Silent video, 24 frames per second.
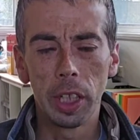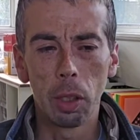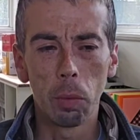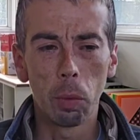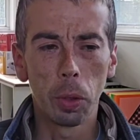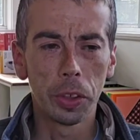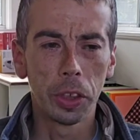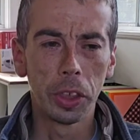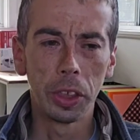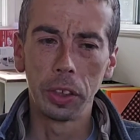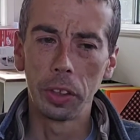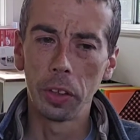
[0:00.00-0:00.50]

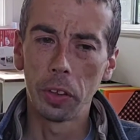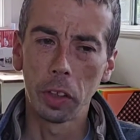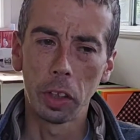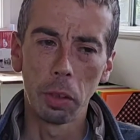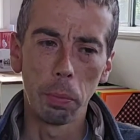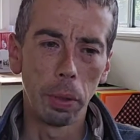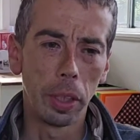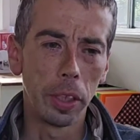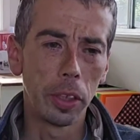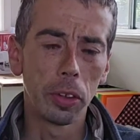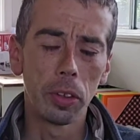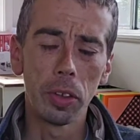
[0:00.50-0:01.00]
watching
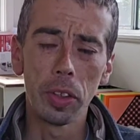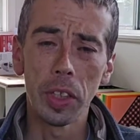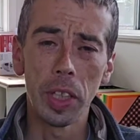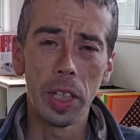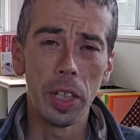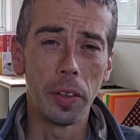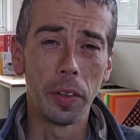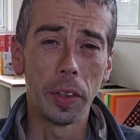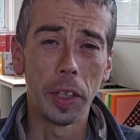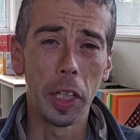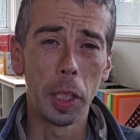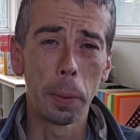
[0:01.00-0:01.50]
documentaries,
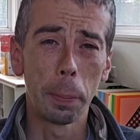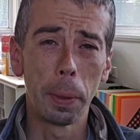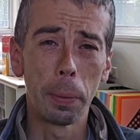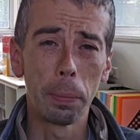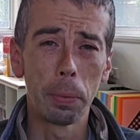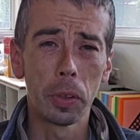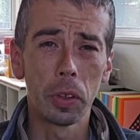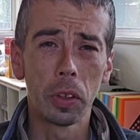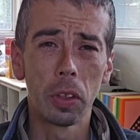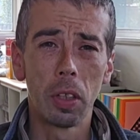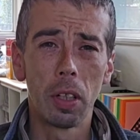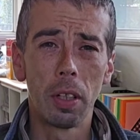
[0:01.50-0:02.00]
hearing other
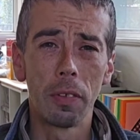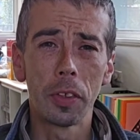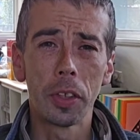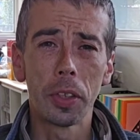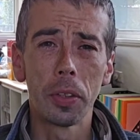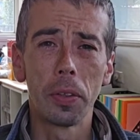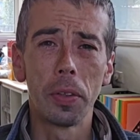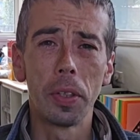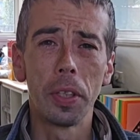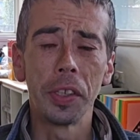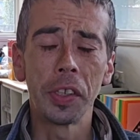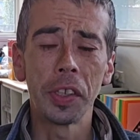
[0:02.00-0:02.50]
people's life
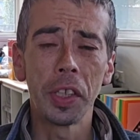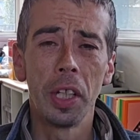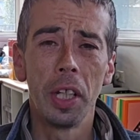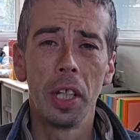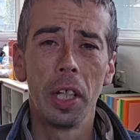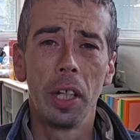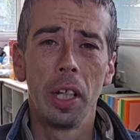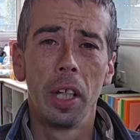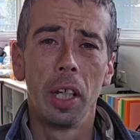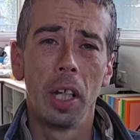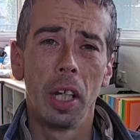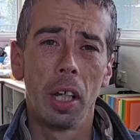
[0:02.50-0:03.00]
stories,
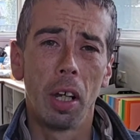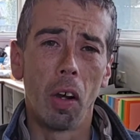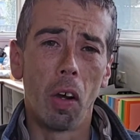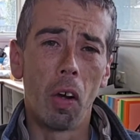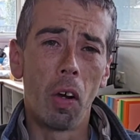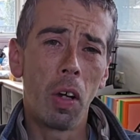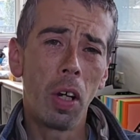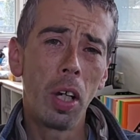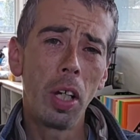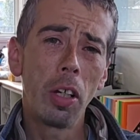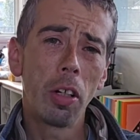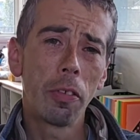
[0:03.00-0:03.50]

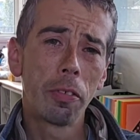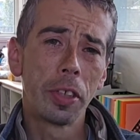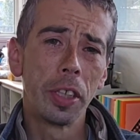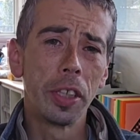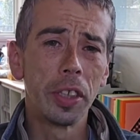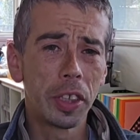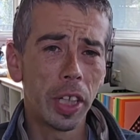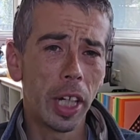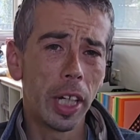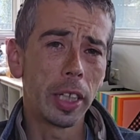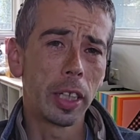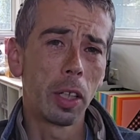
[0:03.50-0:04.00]
I often
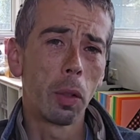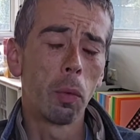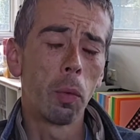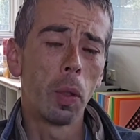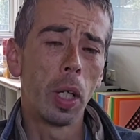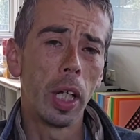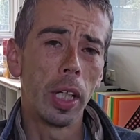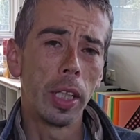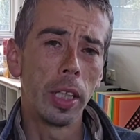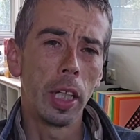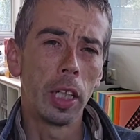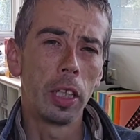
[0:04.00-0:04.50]
take
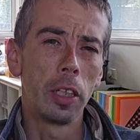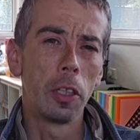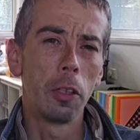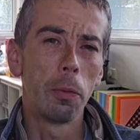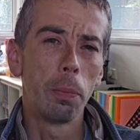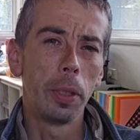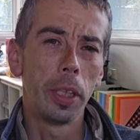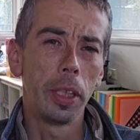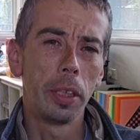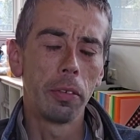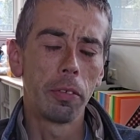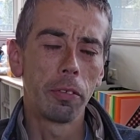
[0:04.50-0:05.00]
away a little
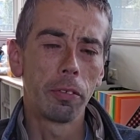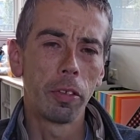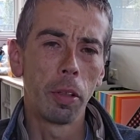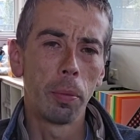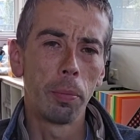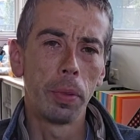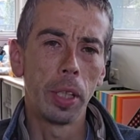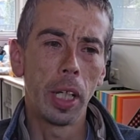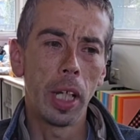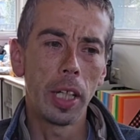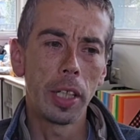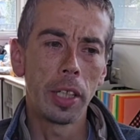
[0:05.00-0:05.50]
bit from
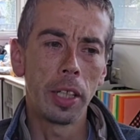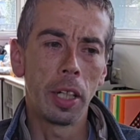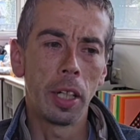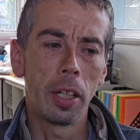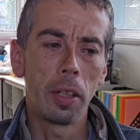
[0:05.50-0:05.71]
that.